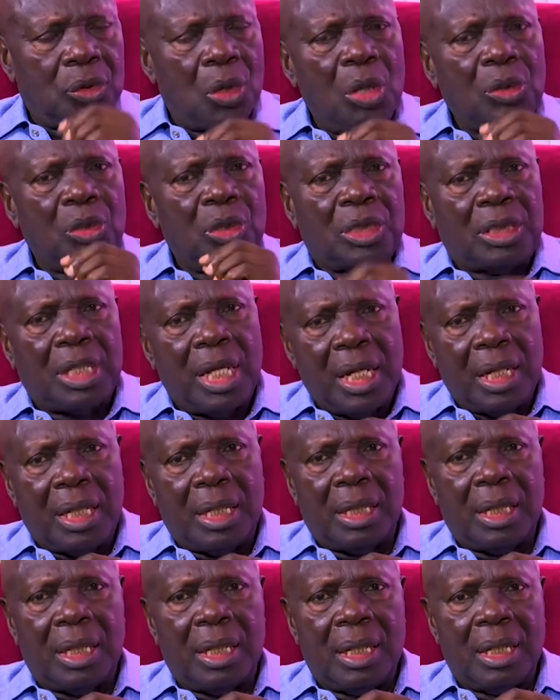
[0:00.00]
going to
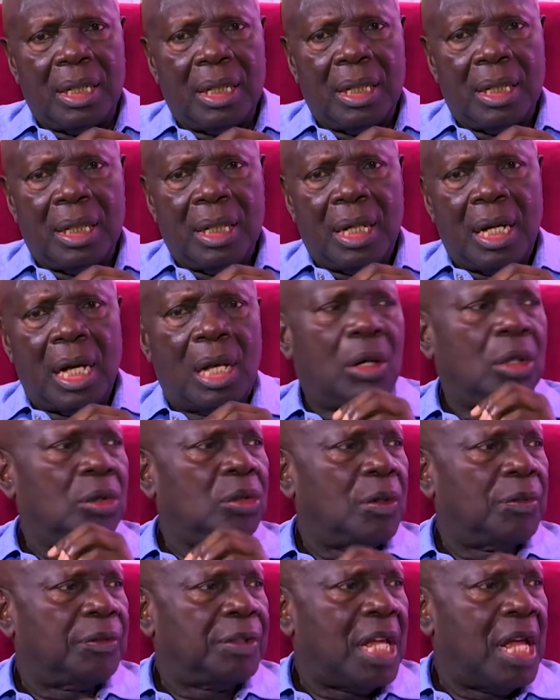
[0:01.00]
take a
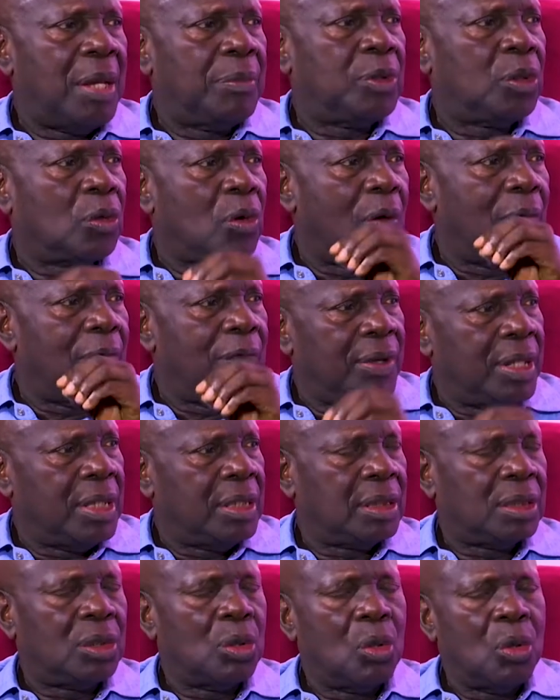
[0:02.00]
lot of time to
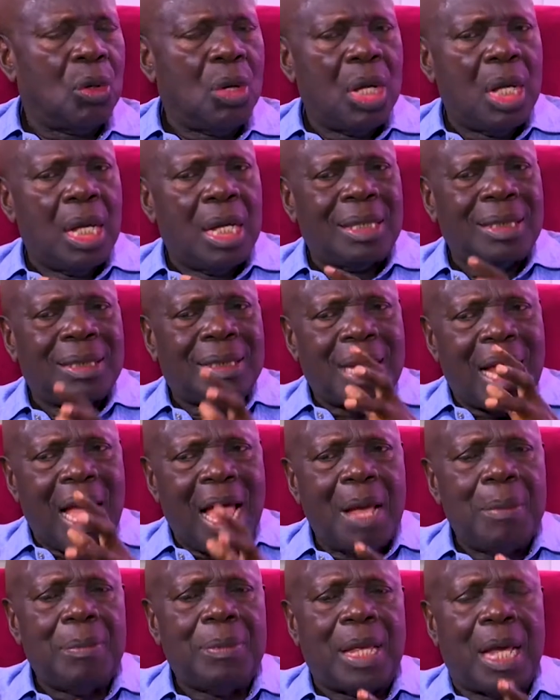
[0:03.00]
convince. So
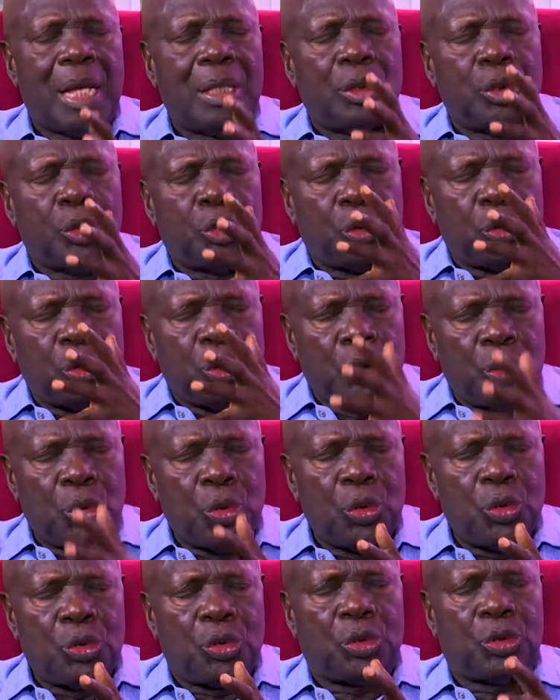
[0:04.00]
time that you should
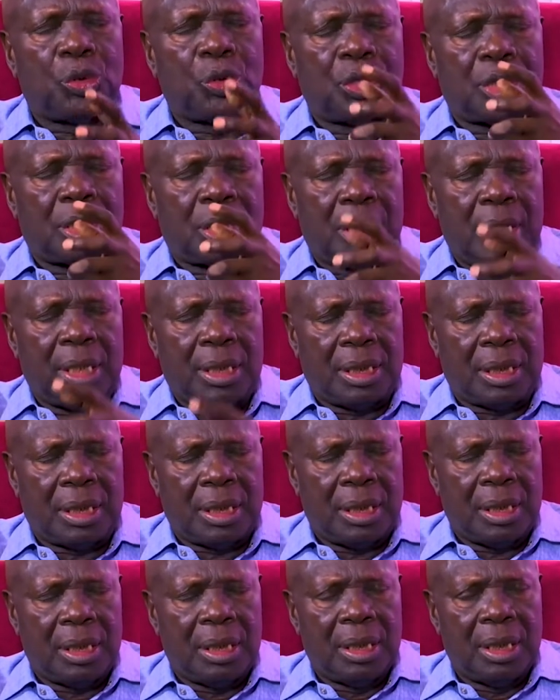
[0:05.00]
use to sit,
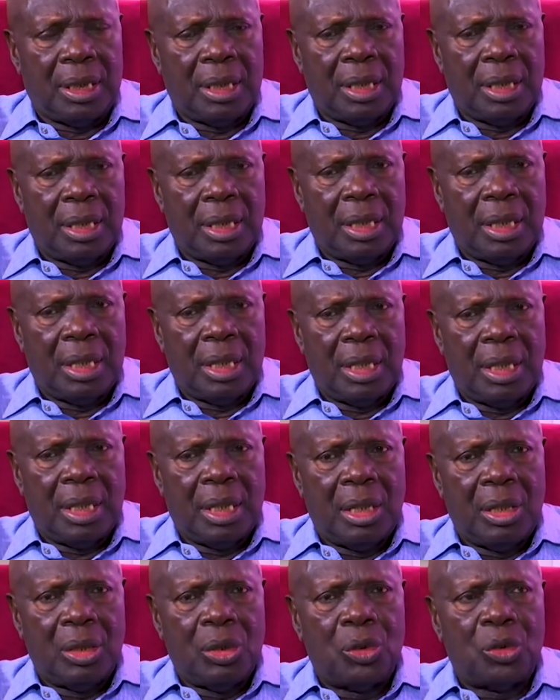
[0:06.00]

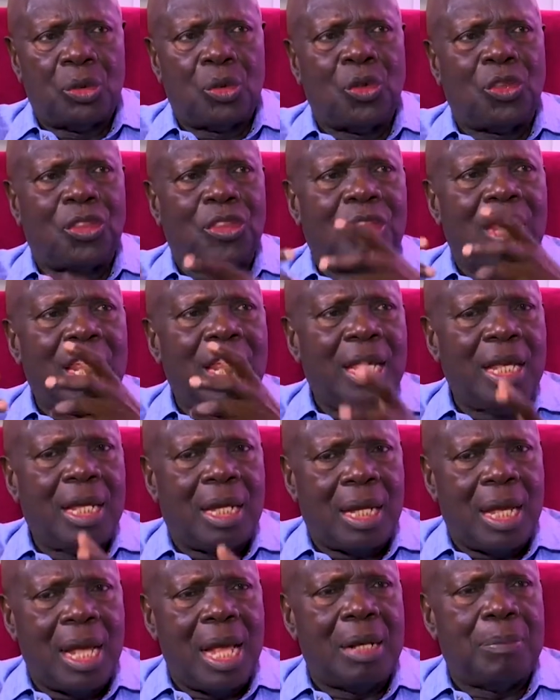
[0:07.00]
to
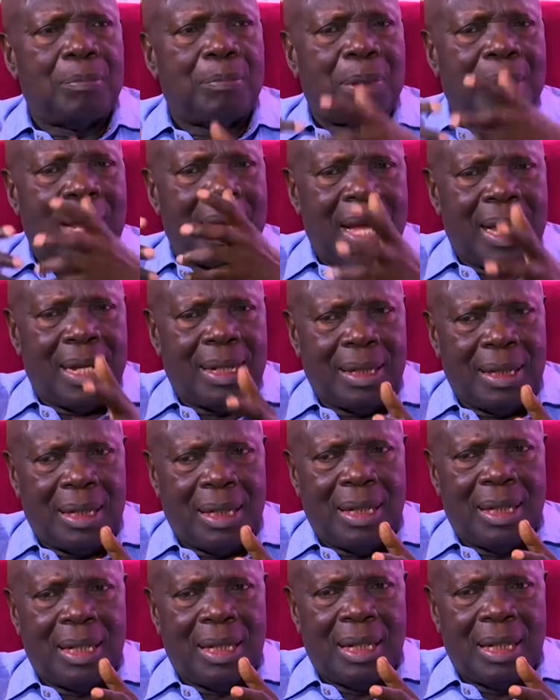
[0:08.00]
think and plan
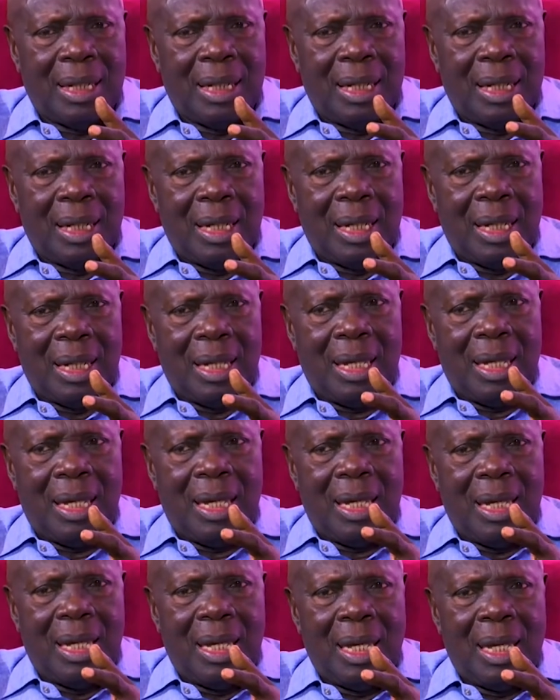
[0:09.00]

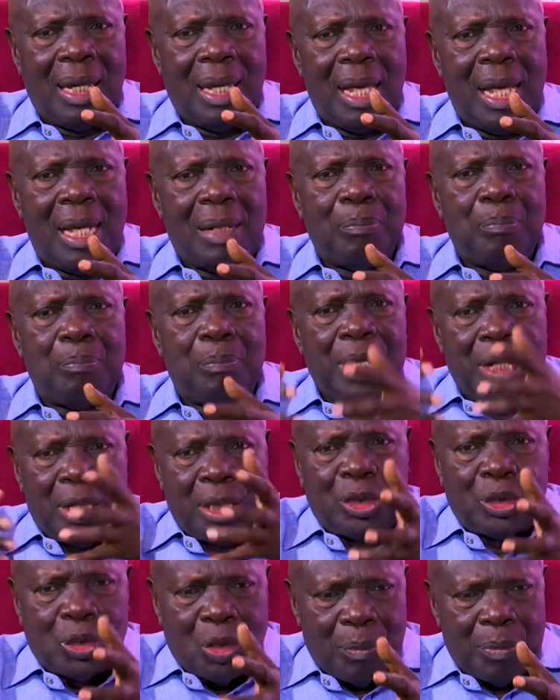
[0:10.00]
and
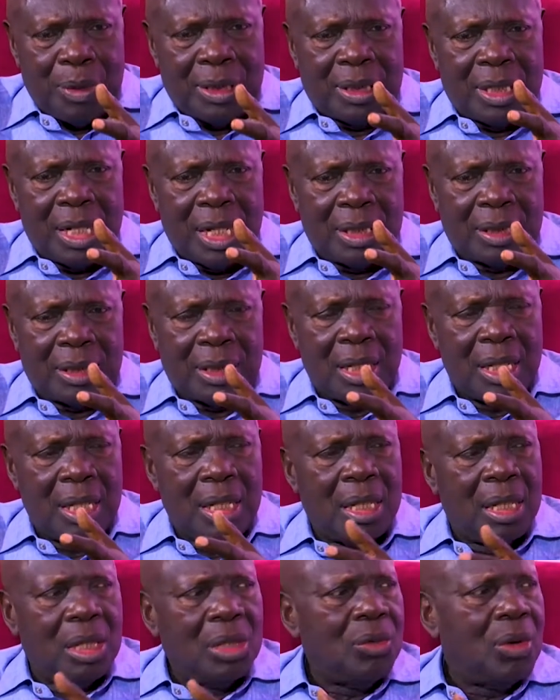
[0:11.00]
build your business, mm.
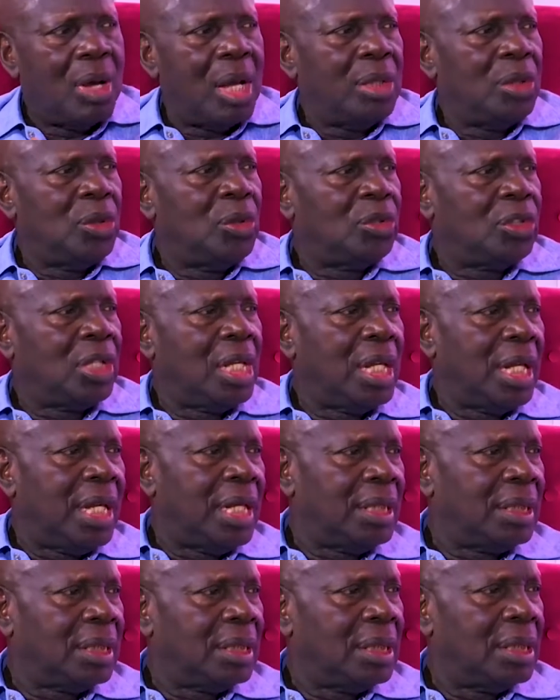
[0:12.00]
you are using
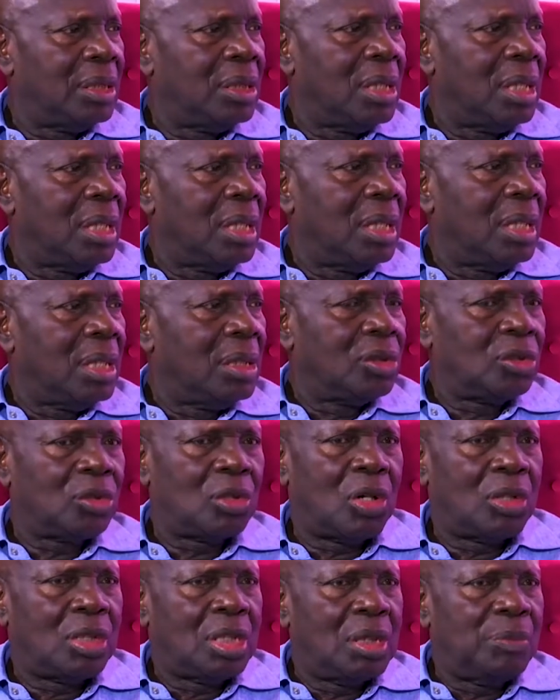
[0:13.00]
it
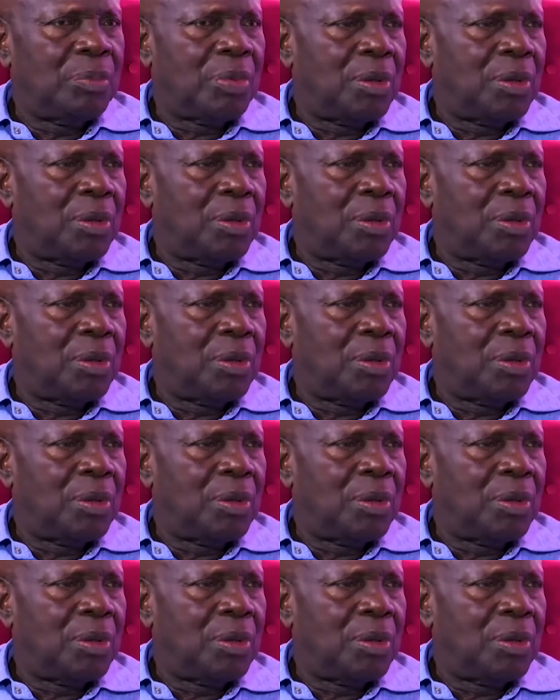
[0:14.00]
sorting